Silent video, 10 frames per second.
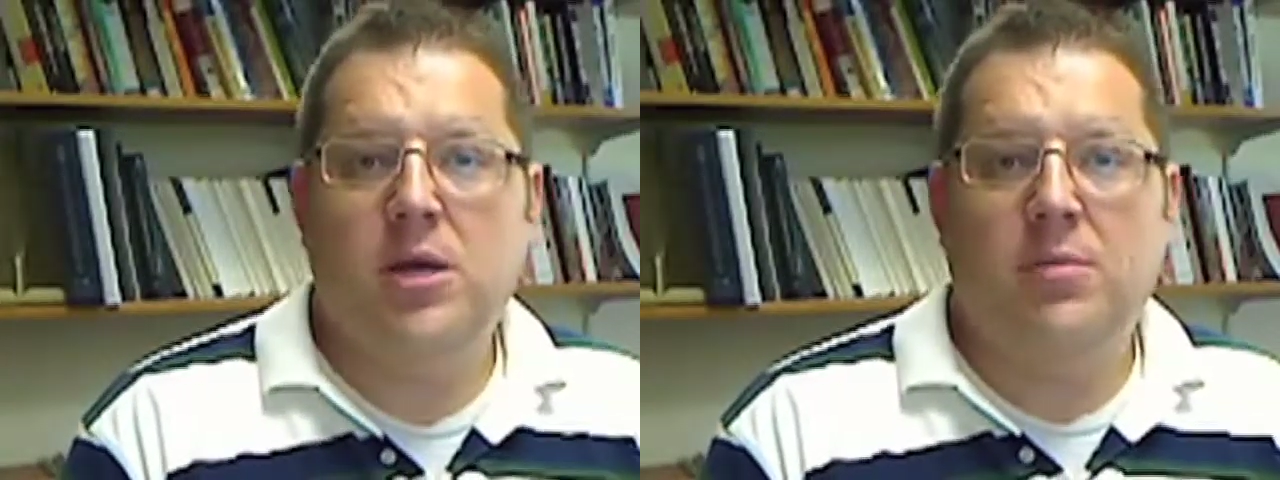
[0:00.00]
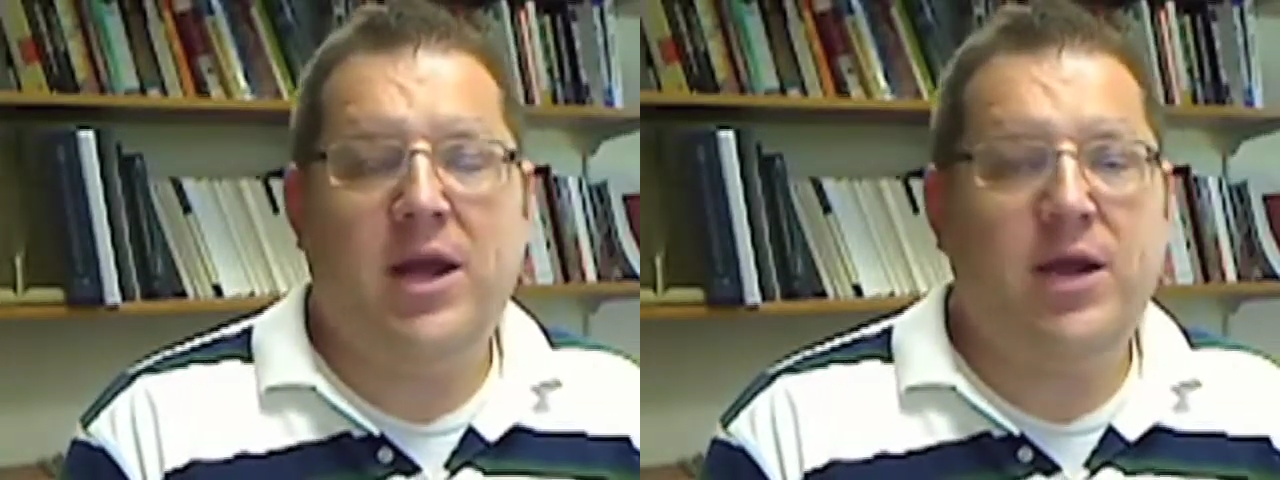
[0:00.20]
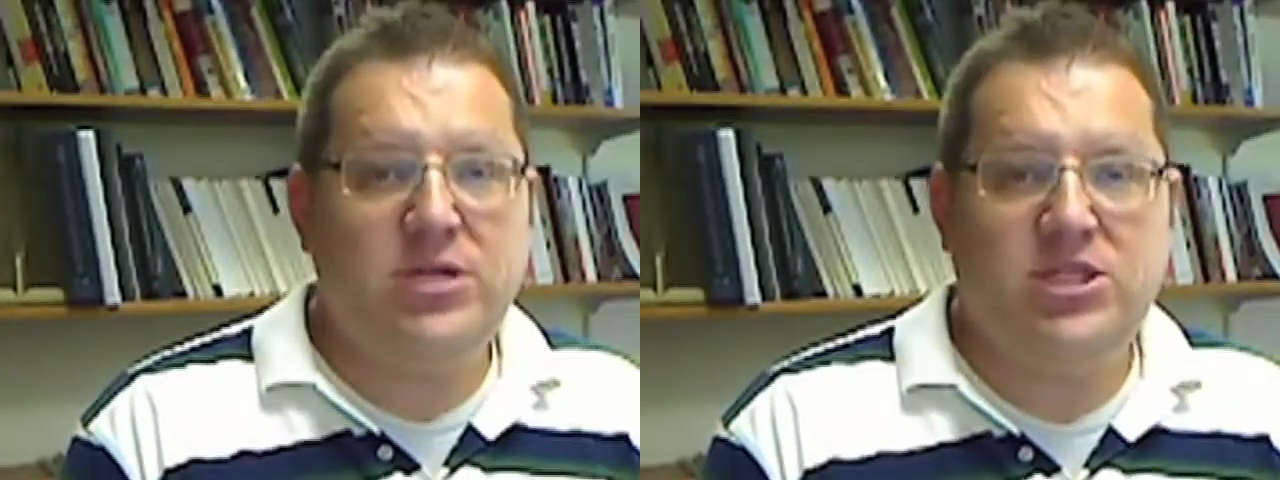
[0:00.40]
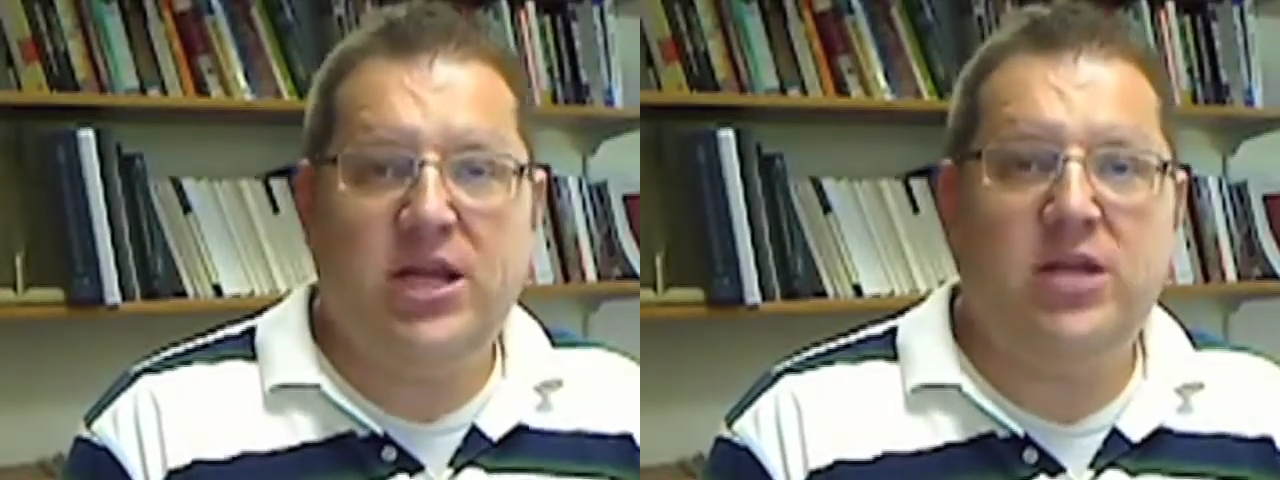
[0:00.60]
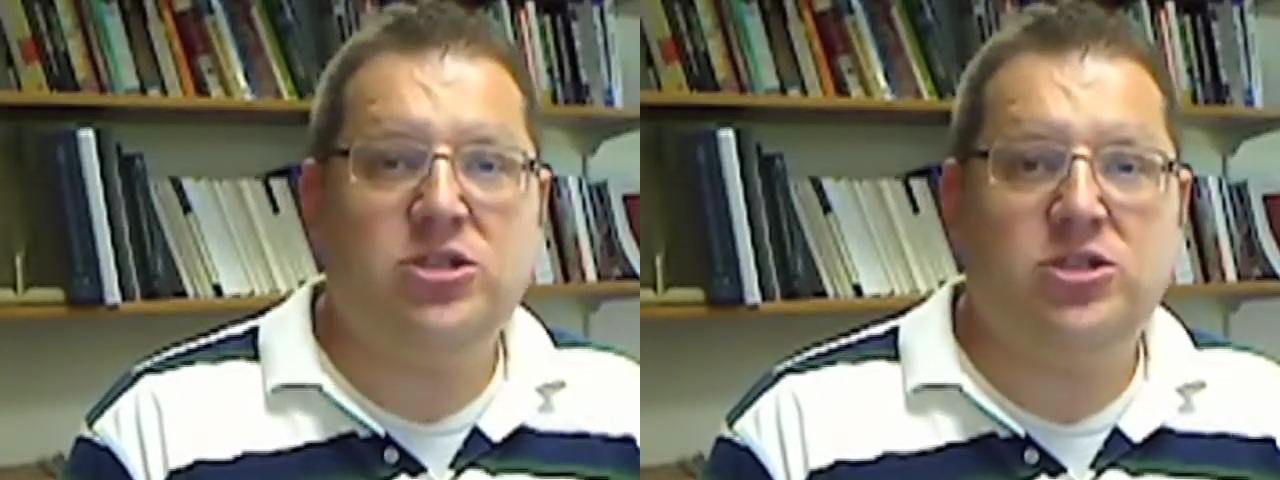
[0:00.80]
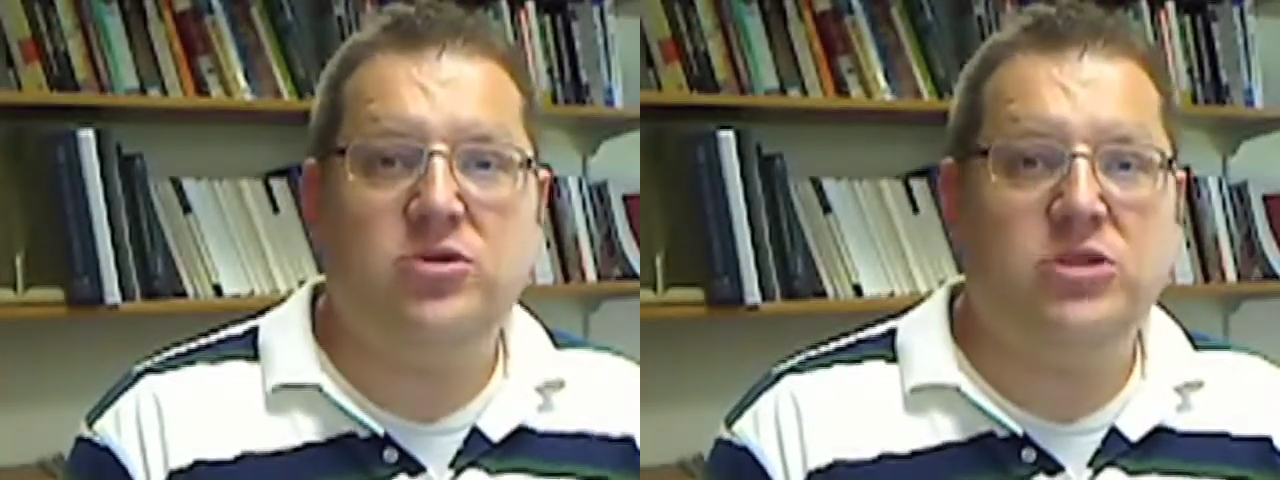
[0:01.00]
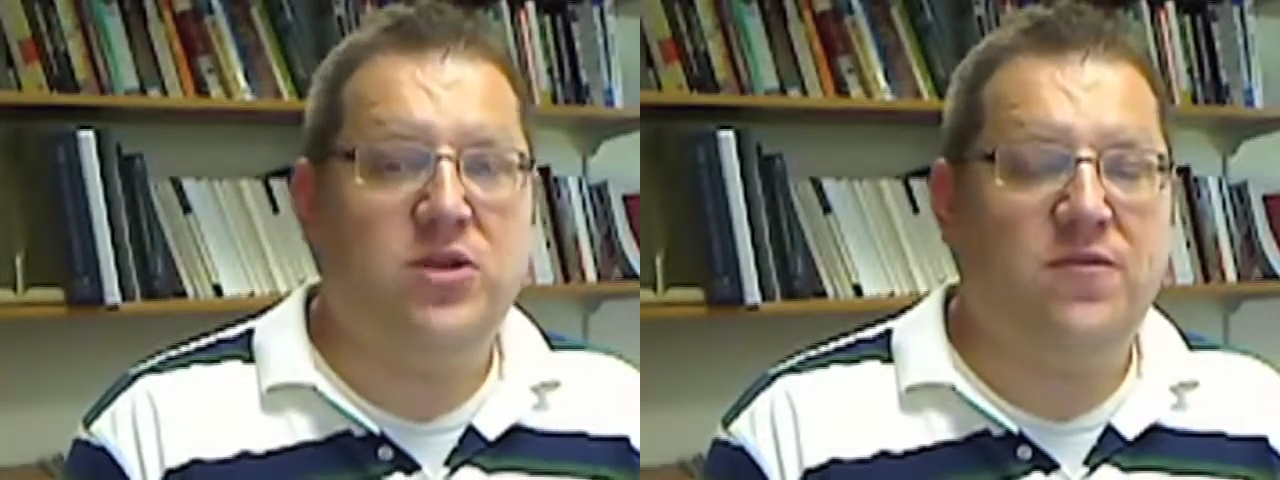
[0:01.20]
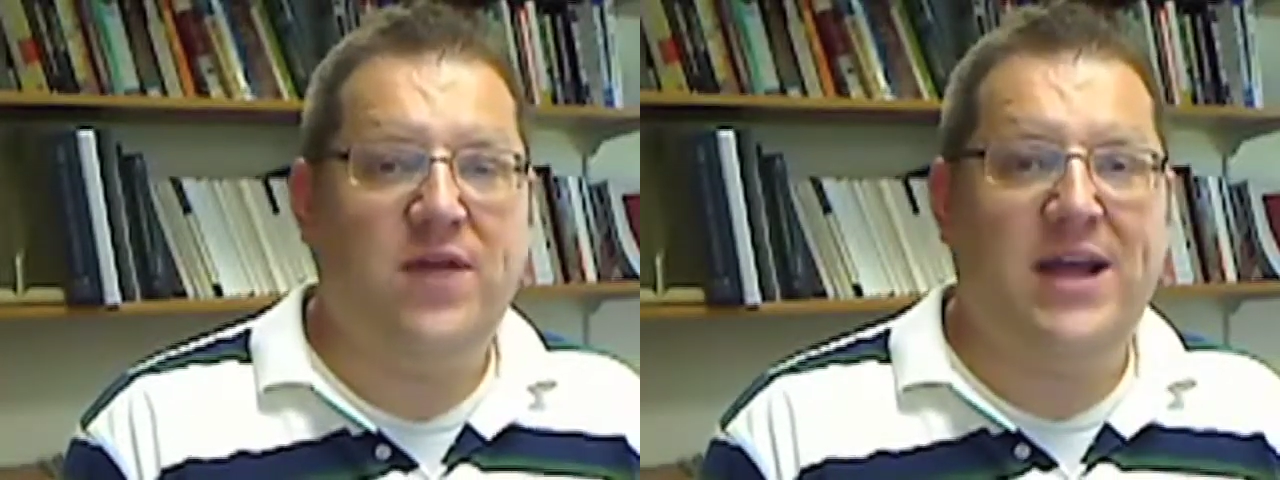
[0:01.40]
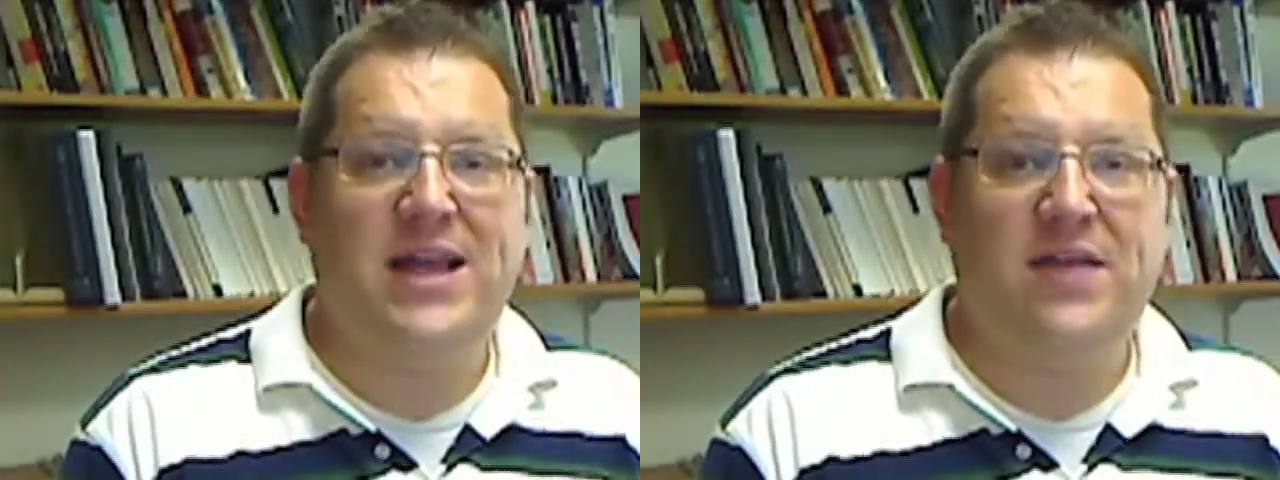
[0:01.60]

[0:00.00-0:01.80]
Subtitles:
but I always challenge students, find that